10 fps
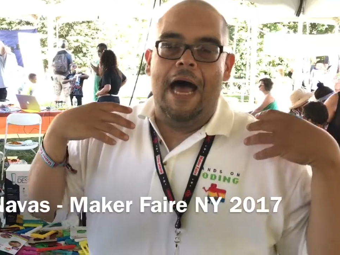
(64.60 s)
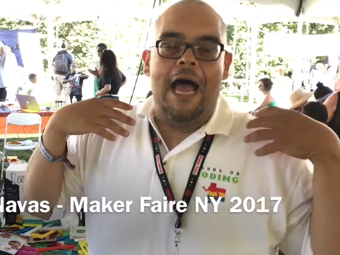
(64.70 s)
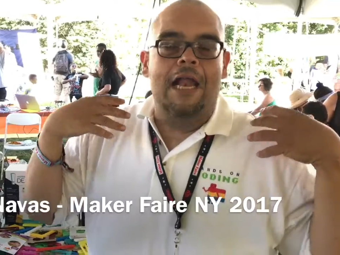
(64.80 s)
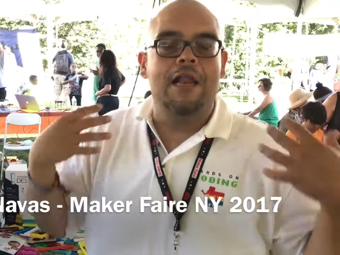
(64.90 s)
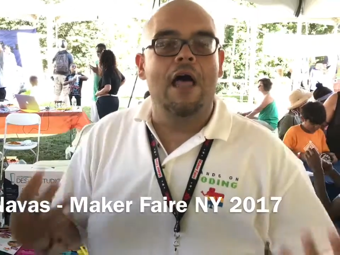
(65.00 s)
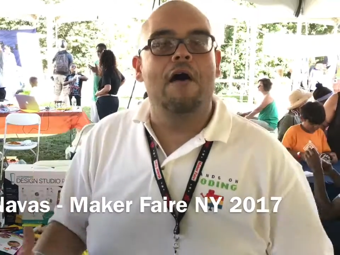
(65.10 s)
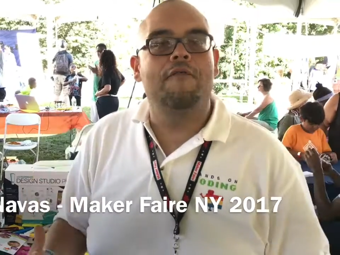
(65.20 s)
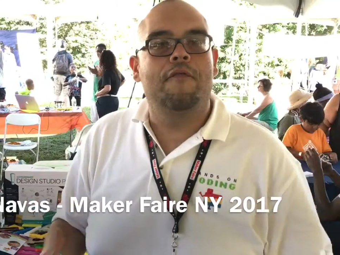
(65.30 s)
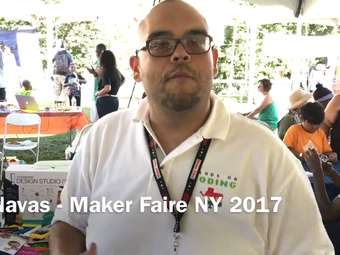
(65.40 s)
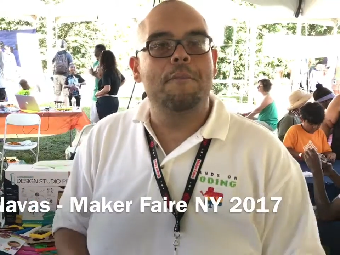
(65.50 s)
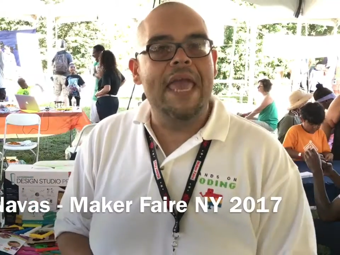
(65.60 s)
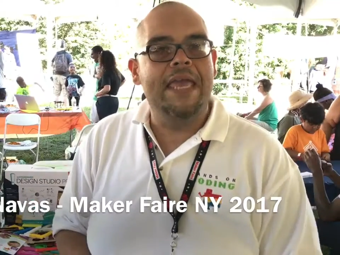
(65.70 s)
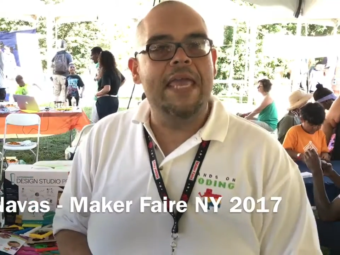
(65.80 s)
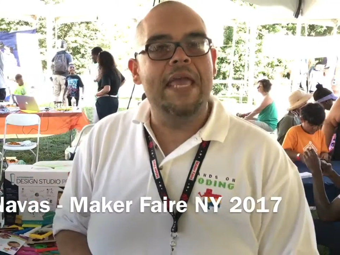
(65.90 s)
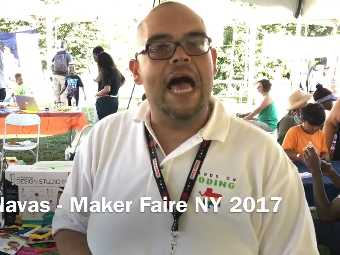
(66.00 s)
I love
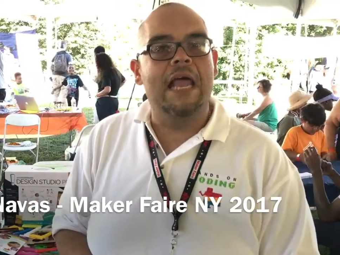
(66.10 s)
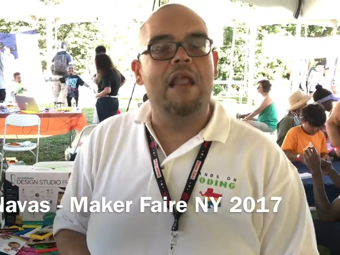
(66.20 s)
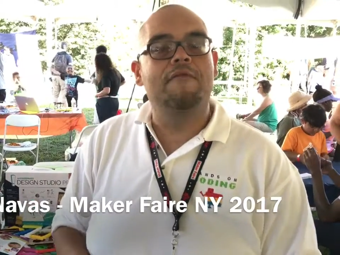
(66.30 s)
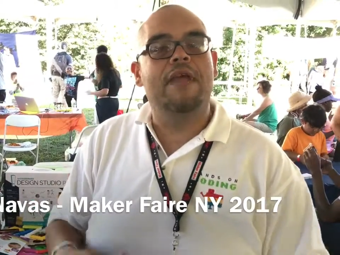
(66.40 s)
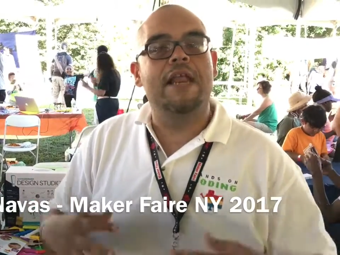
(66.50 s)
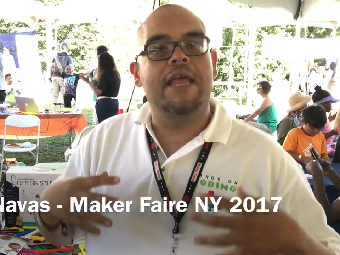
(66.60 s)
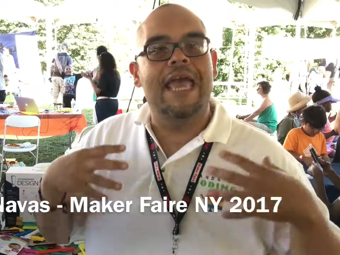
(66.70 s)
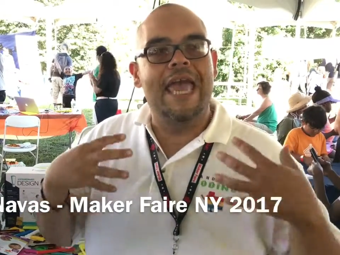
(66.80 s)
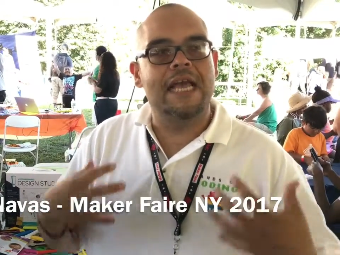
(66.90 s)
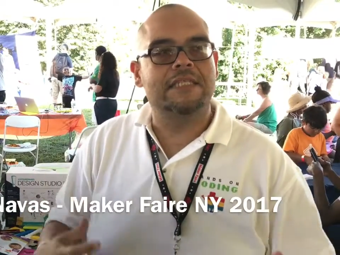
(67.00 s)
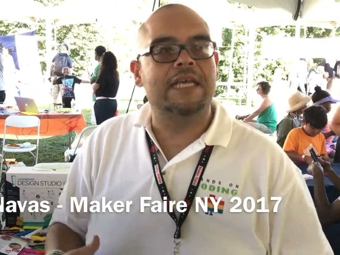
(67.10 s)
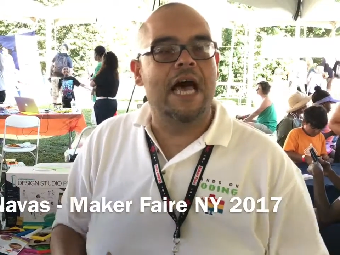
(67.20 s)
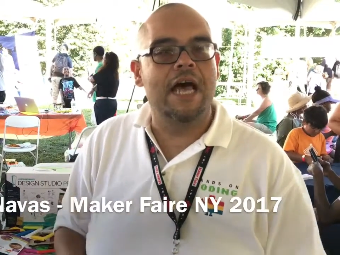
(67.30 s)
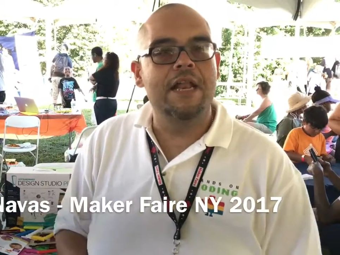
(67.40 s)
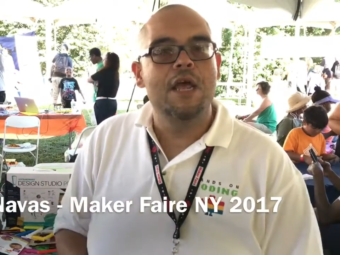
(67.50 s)
making, I love getting hands
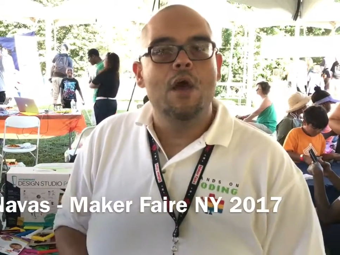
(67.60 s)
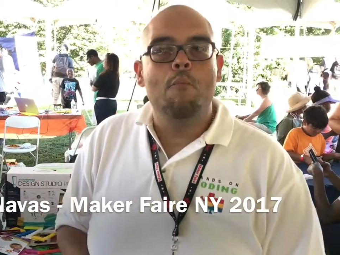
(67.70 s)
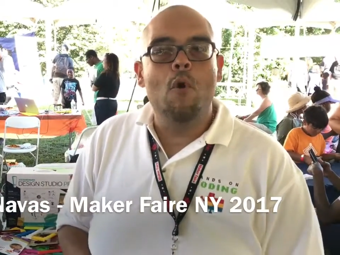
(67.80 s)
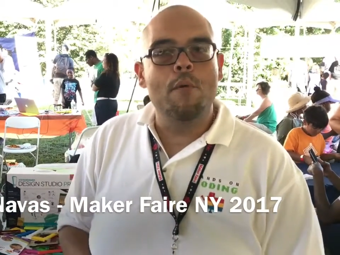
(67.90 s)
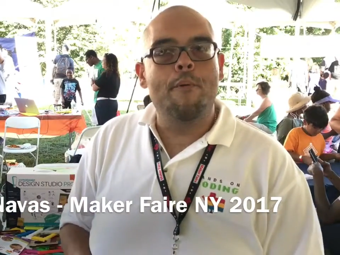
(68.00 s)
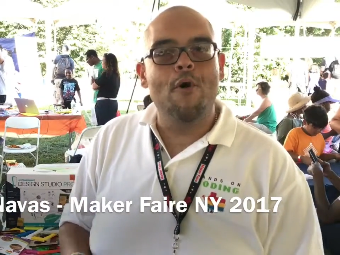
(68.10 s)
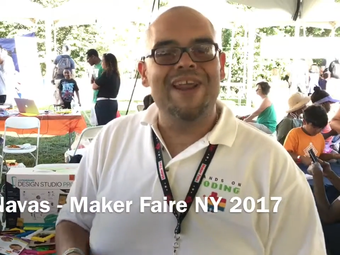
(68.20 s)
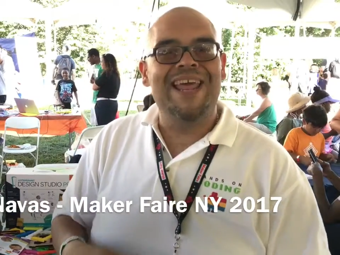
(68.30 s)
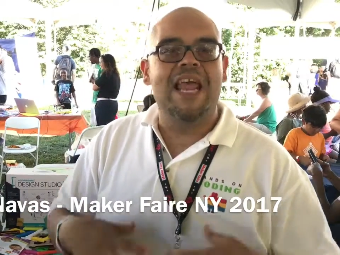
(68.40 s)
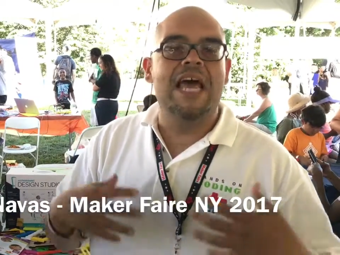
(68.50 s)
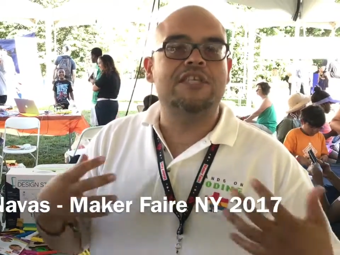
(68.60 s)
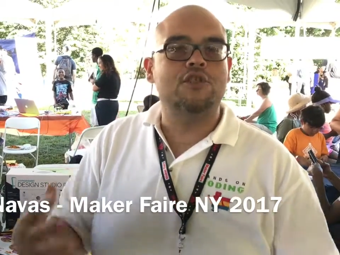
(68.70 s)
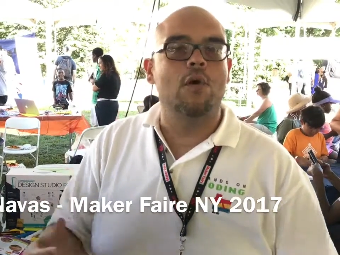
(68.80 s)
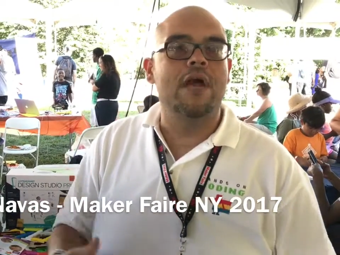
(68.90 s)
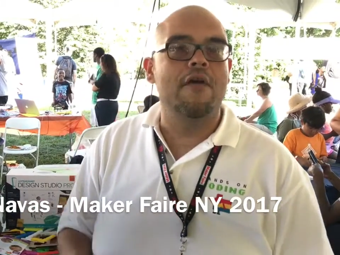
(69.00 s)
on. More importantly, I like
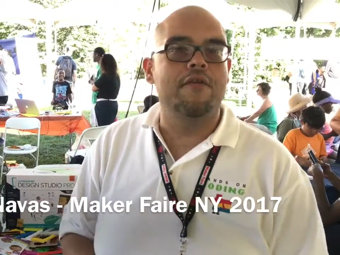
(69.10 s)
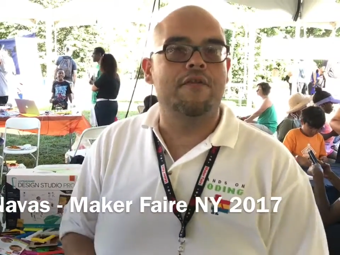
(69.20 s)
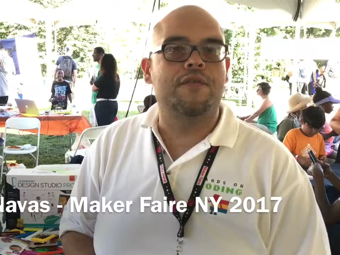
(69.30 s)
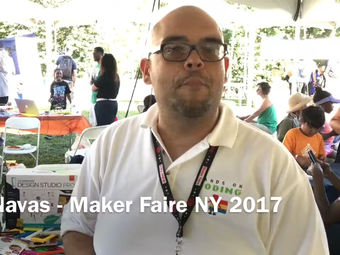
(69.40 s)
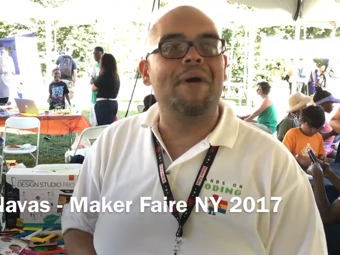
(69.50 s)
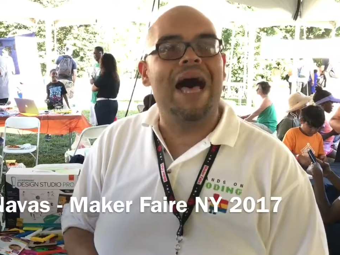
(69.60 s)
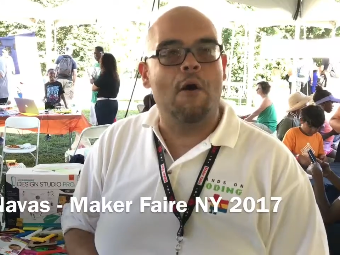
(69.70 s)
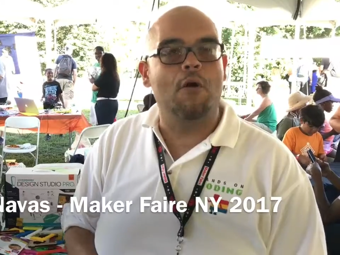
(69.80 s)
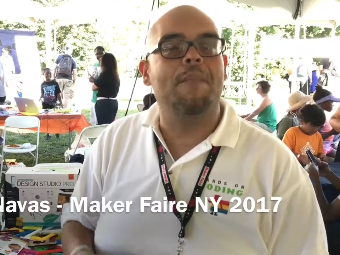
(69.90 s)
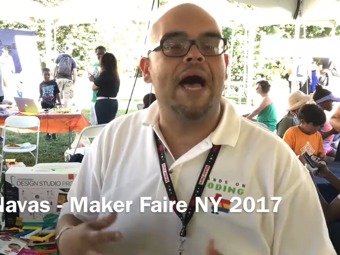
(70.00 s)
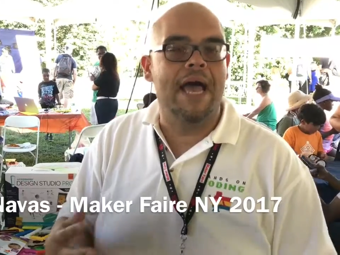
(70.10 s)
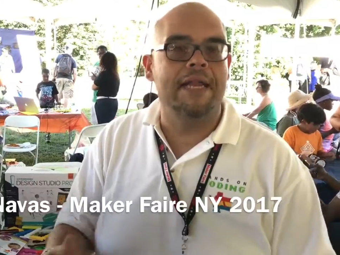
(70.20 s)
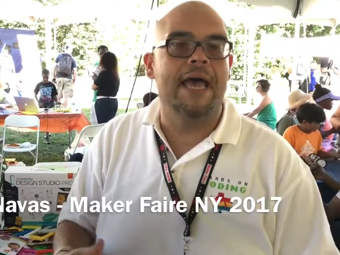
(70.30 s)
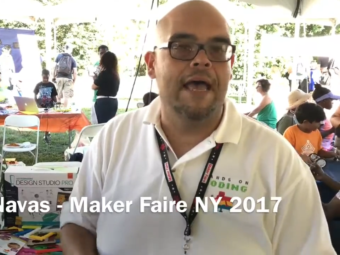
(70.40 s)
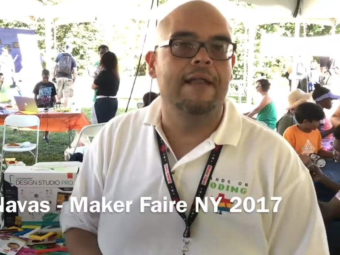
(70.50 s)
showing others the power
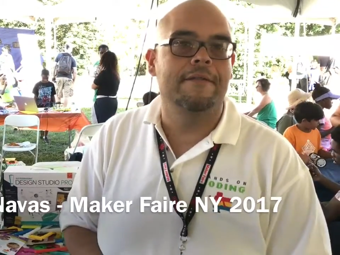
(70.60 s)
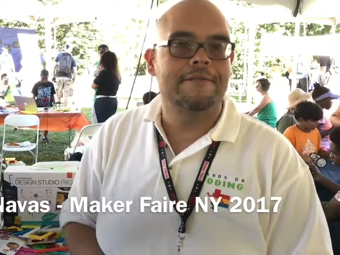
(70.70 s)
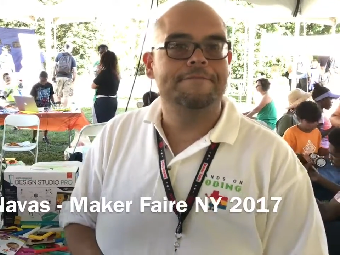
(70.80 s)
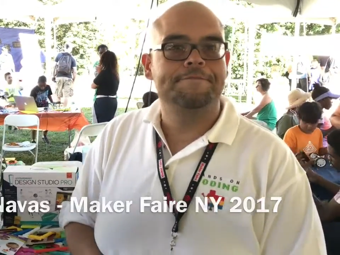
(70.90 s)
behind that.